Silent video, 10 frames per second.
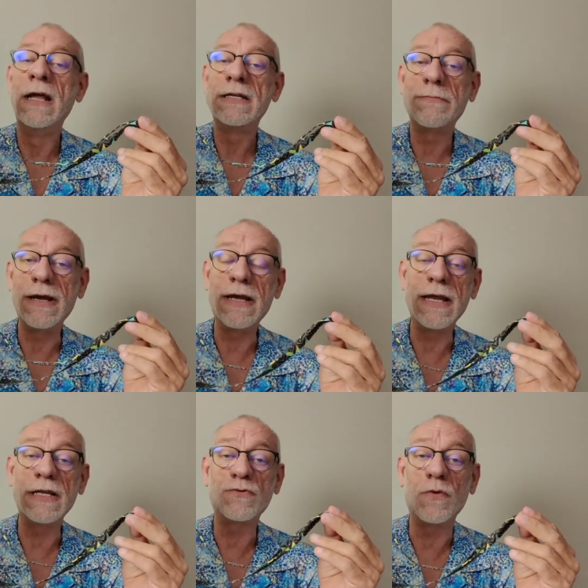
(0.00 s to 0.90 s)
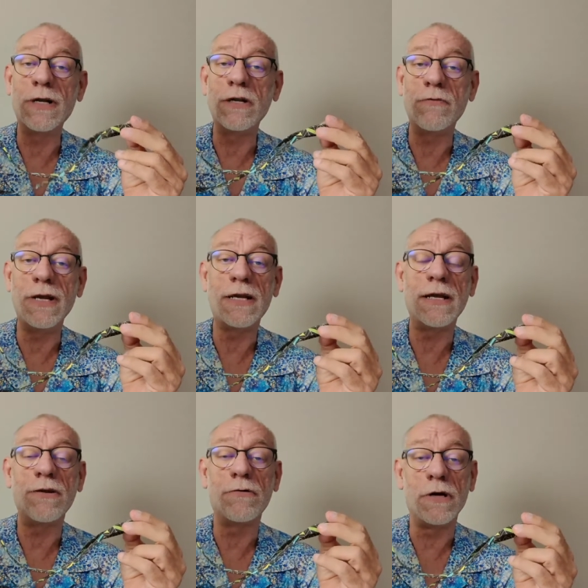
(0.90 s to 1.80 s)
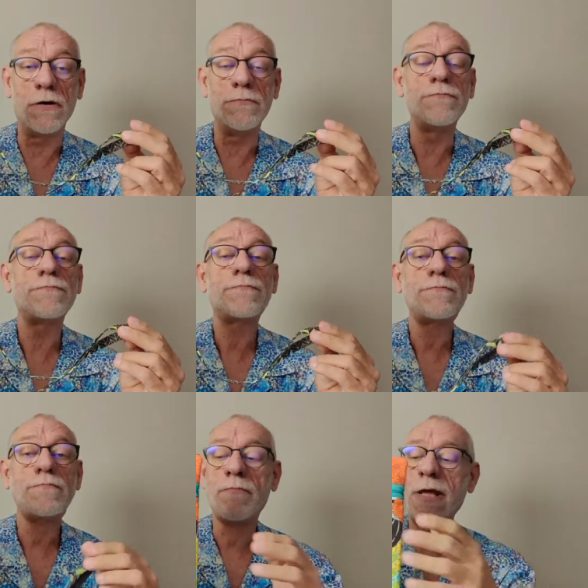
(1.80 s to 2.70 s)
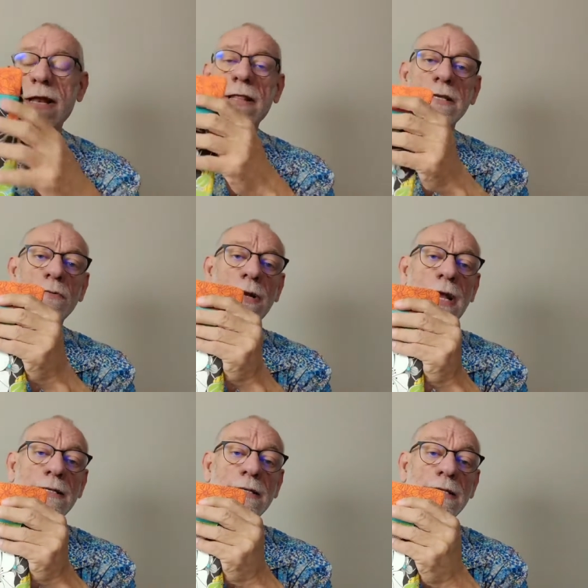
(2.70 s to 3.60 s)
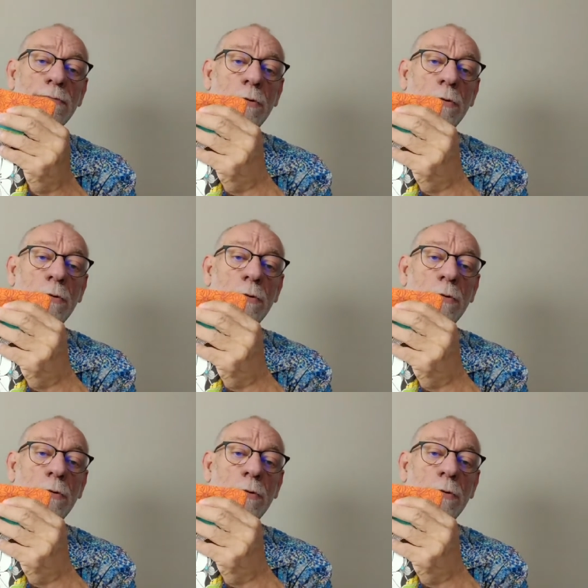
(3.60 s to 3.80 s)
to make each one unique and your own. And then this one has a zipper